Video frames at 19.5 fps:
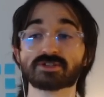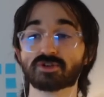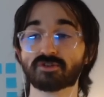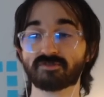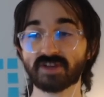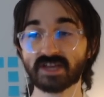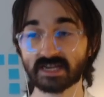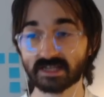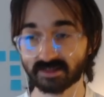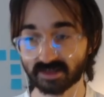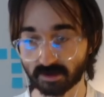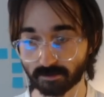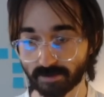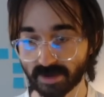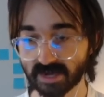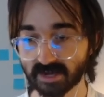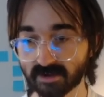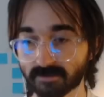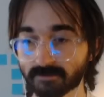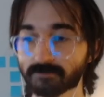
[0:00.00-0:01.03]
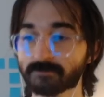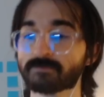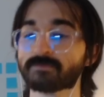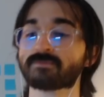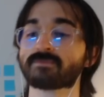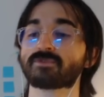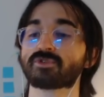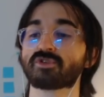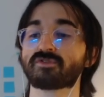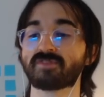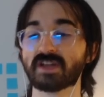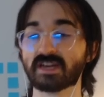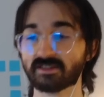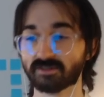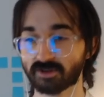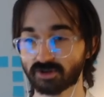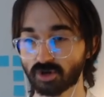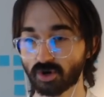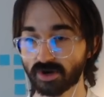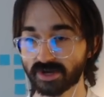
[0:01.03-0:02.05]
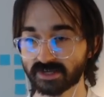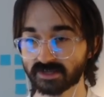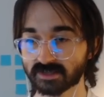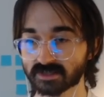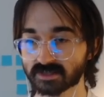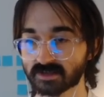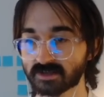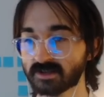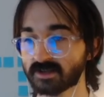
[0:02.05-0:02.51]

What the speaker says: you feed in the embedding, you feed in the noise,